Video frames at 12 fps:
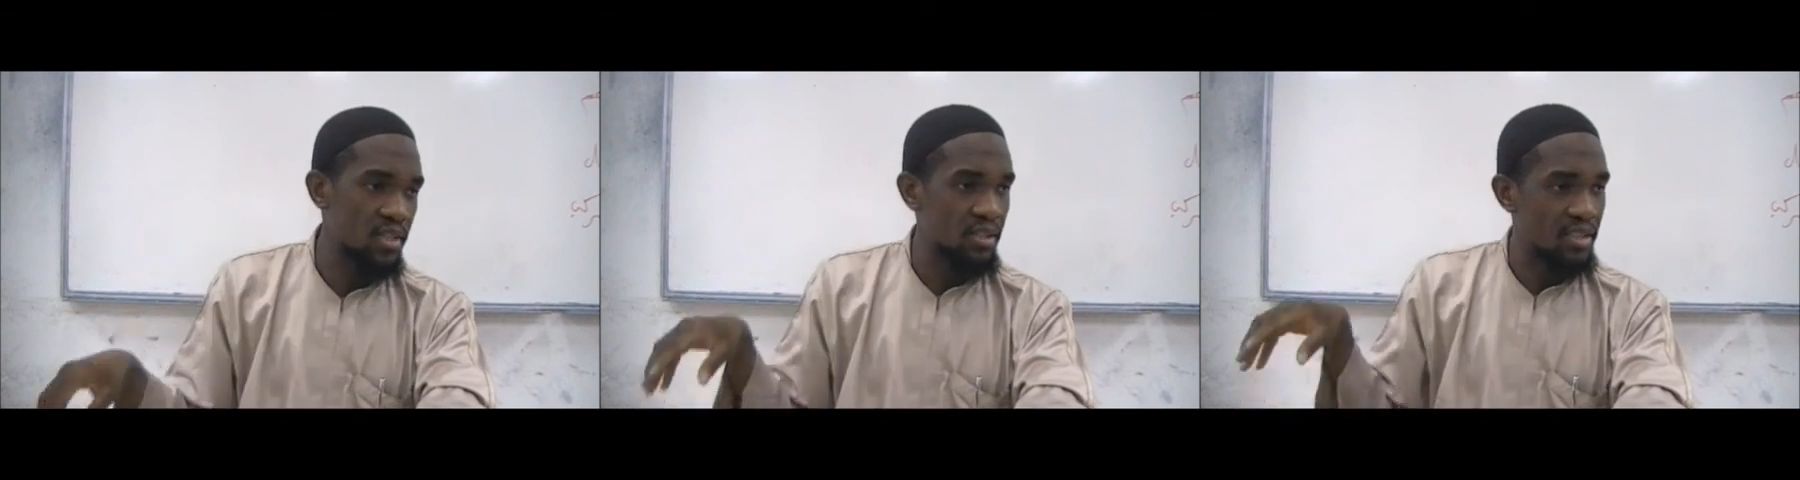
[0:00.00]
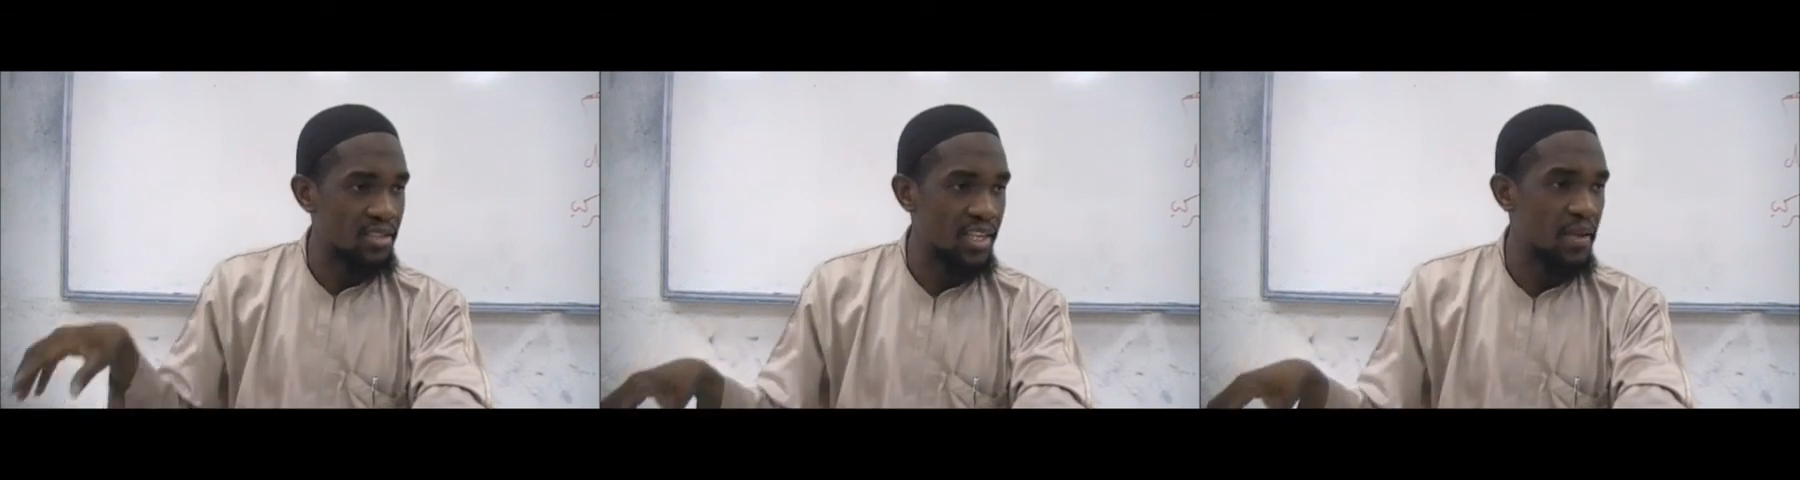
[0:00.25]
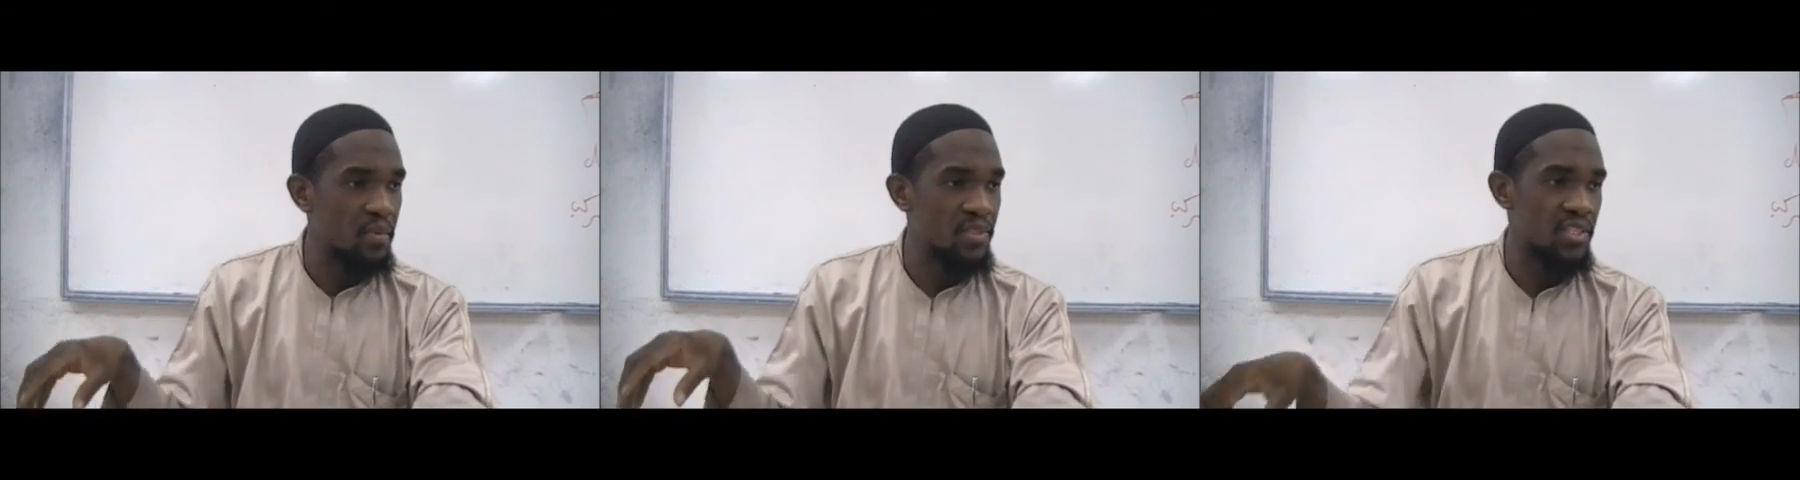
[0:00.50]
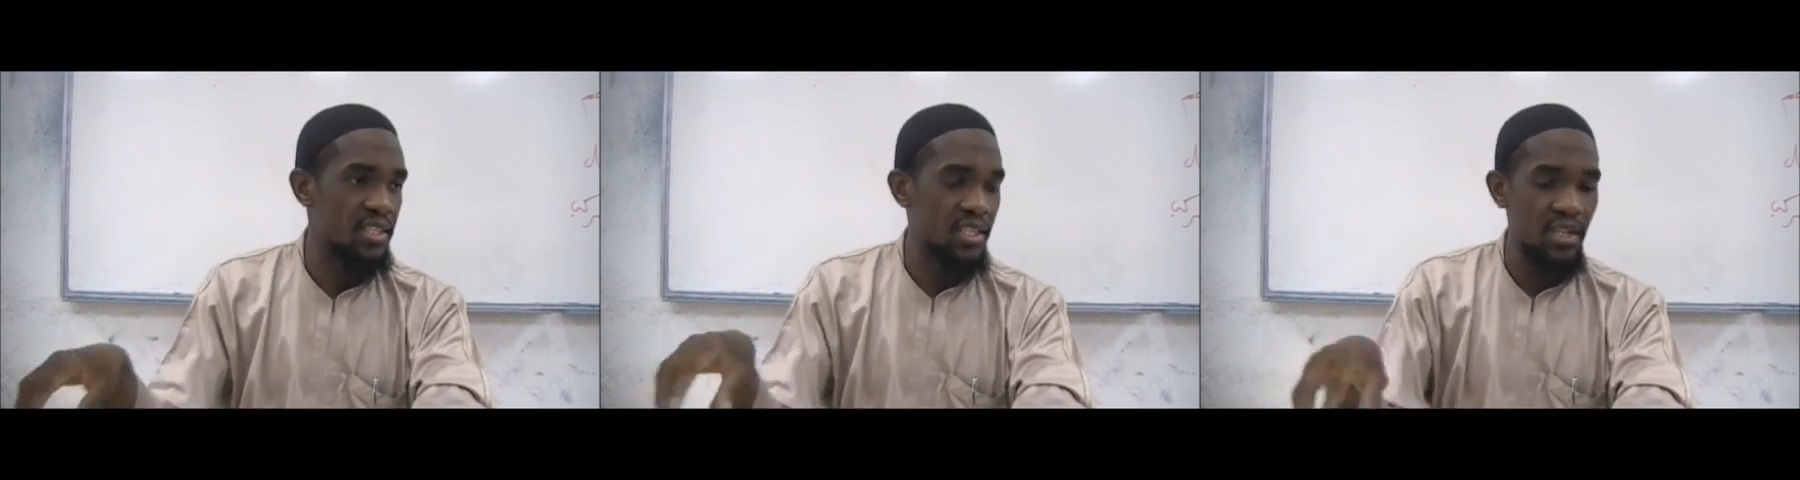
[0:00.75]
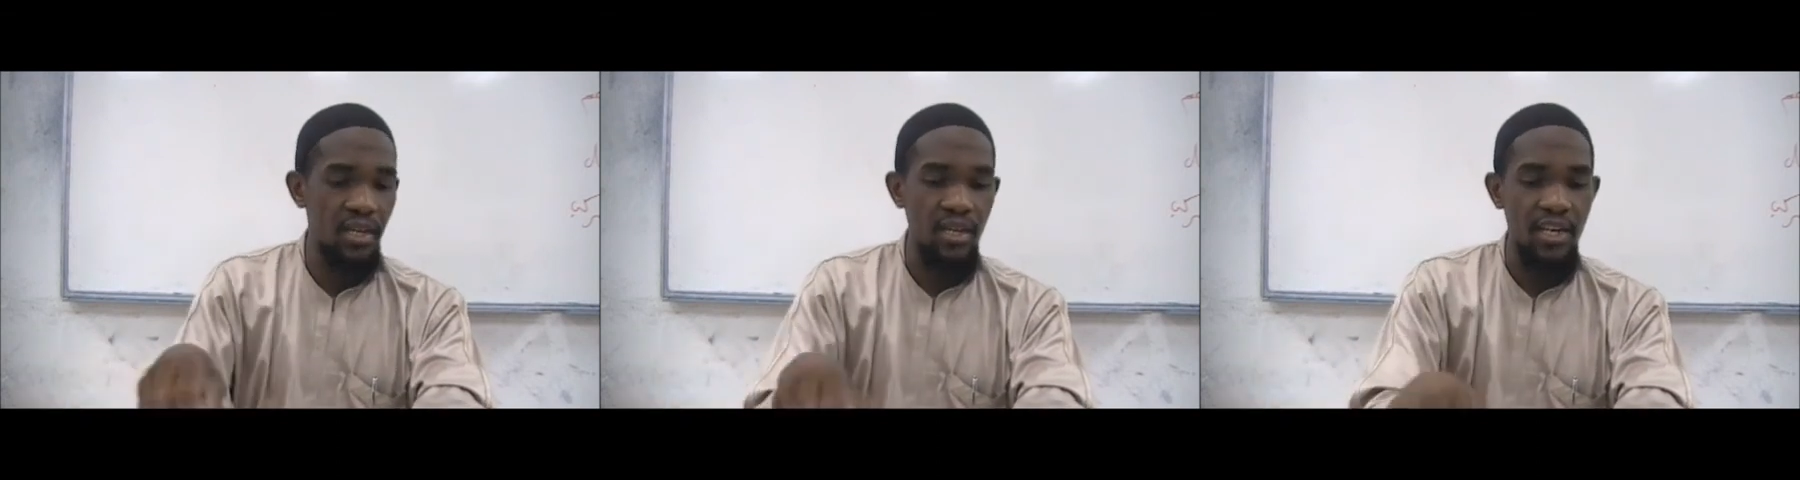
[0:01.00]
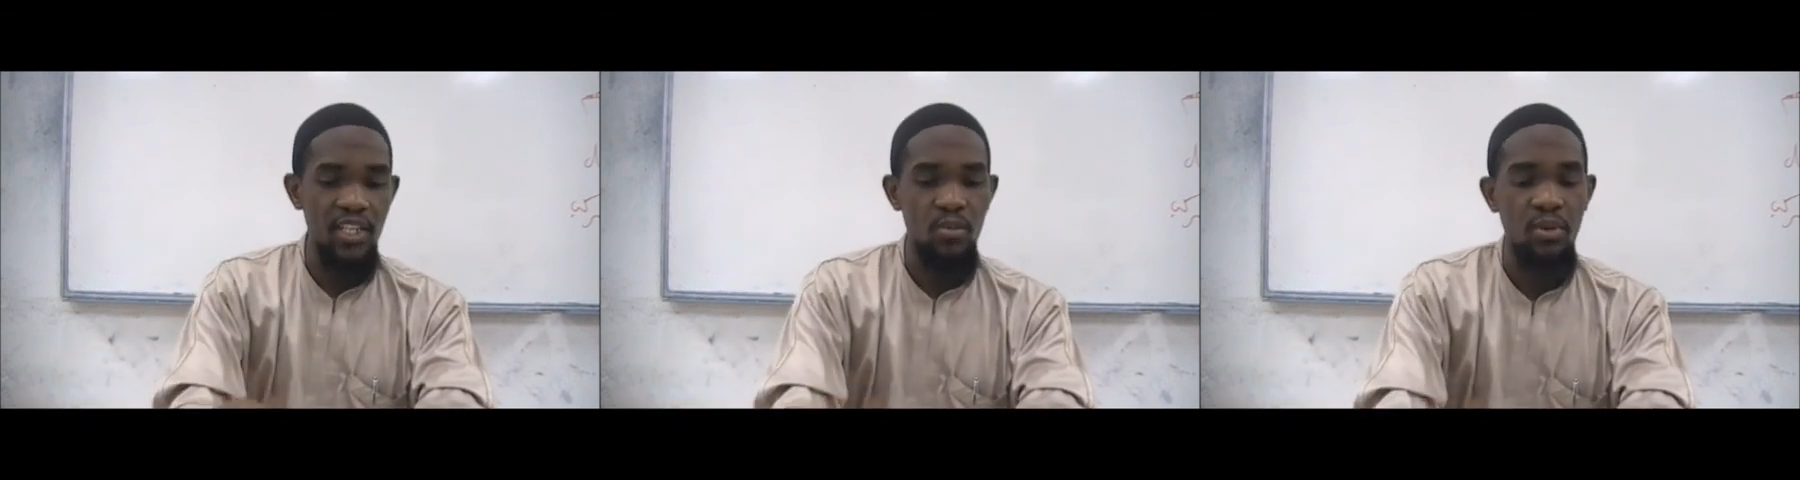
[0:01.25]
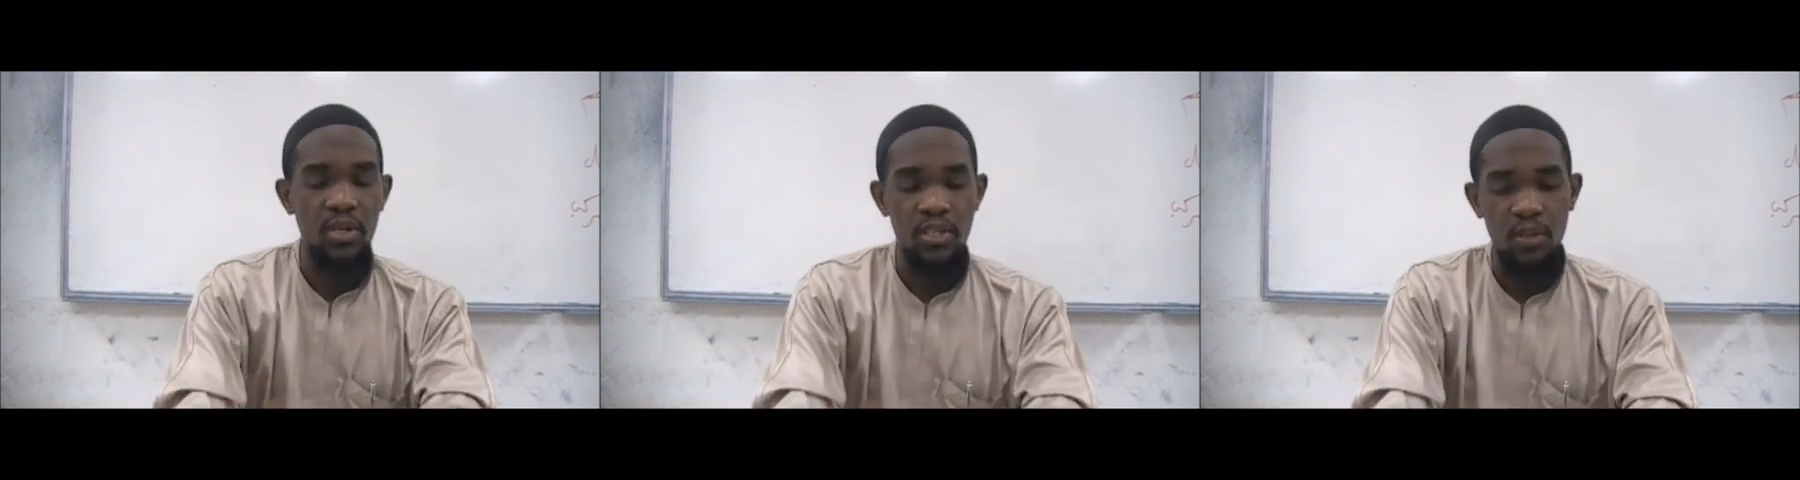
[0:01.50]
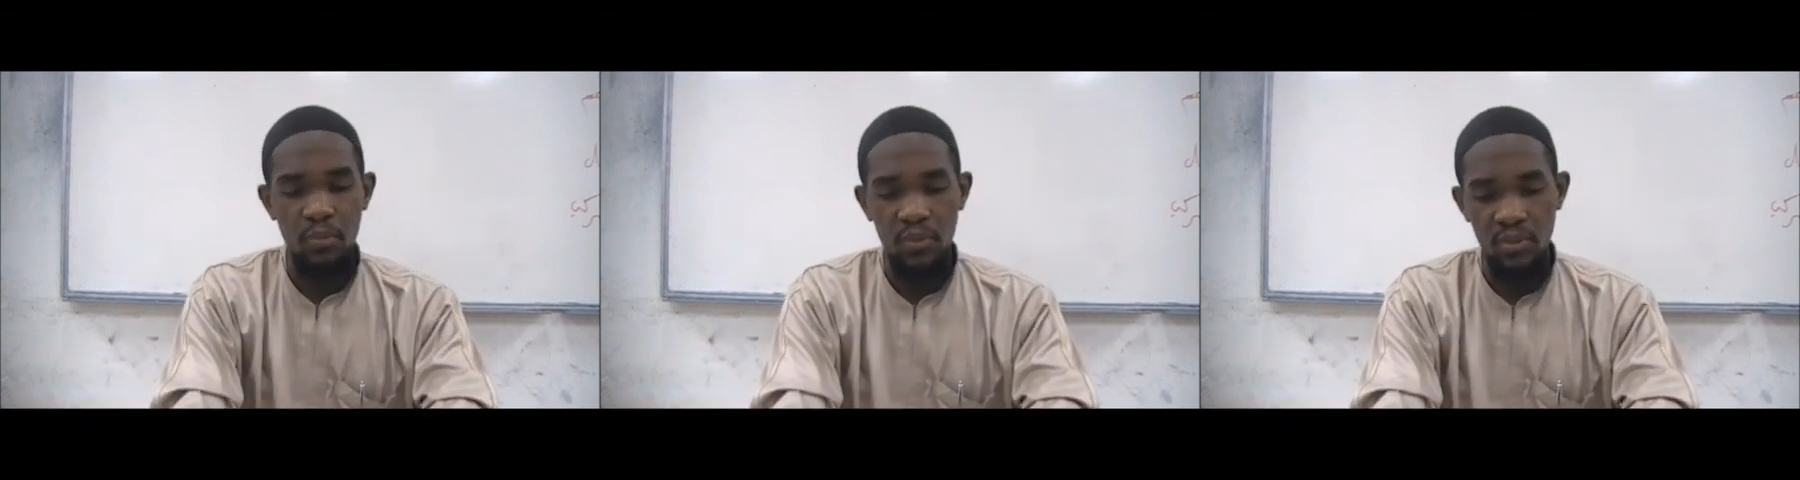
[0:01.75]
the same stress that Allah
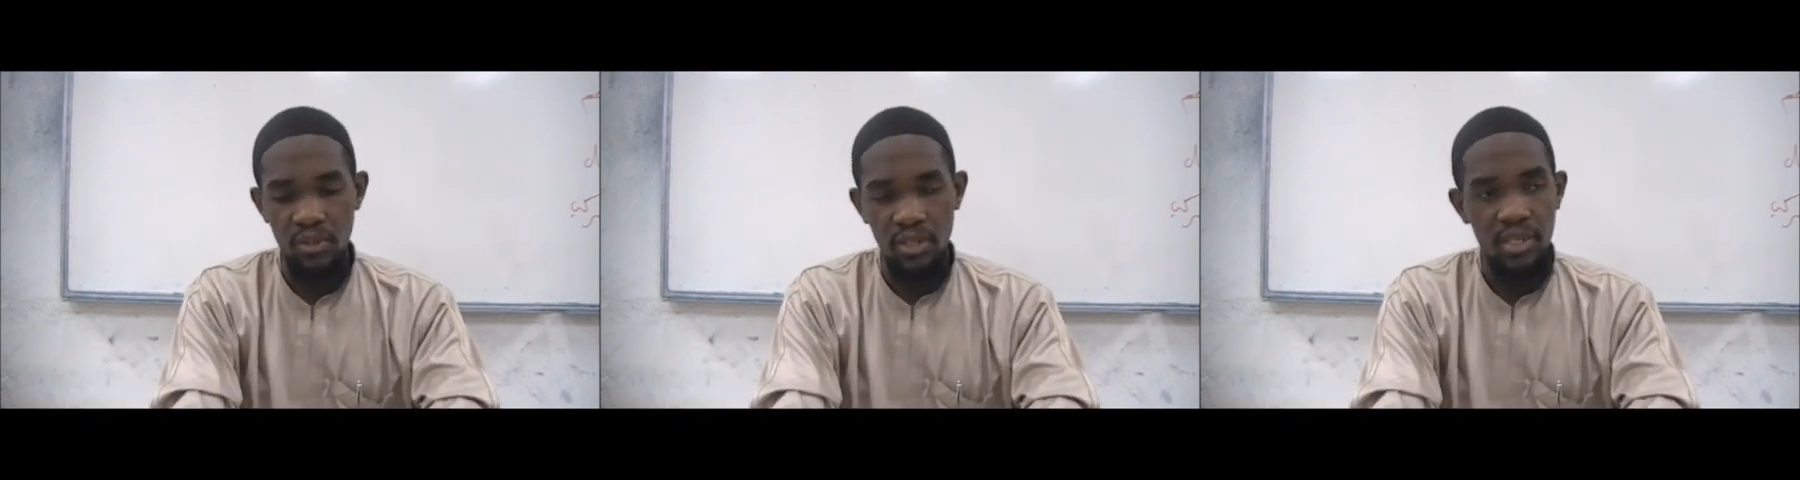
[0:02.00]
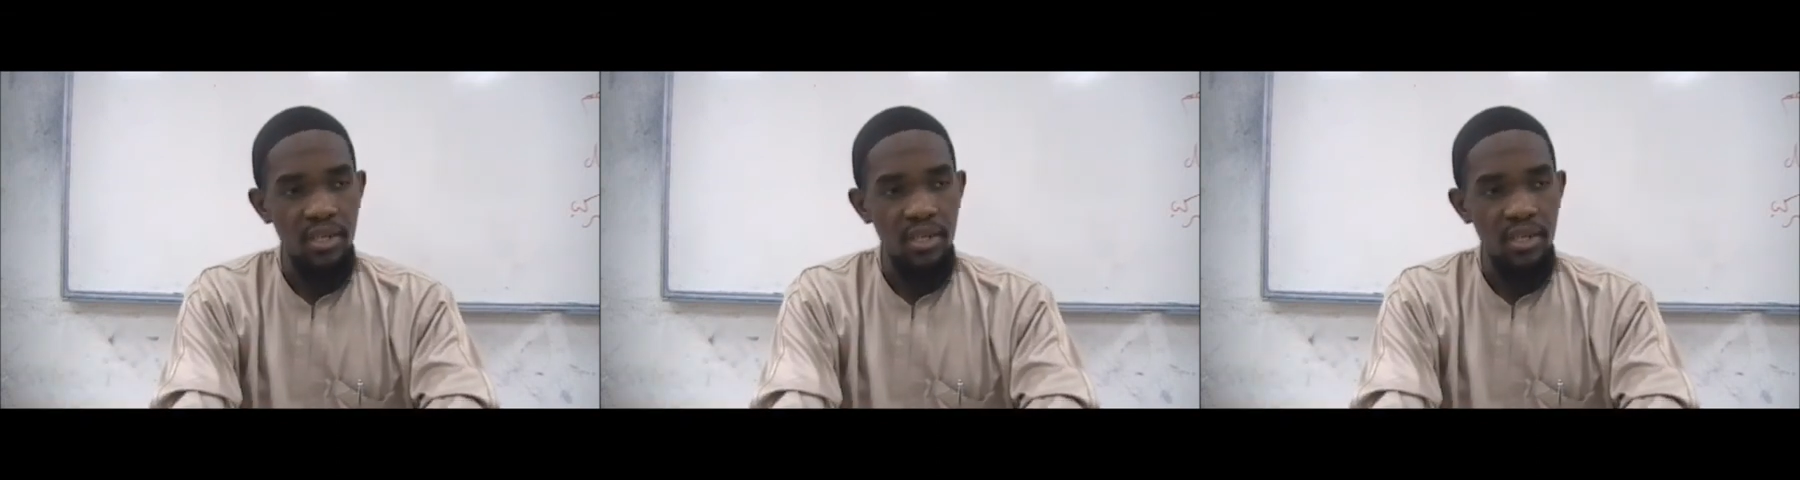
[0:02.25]
subhanahu put on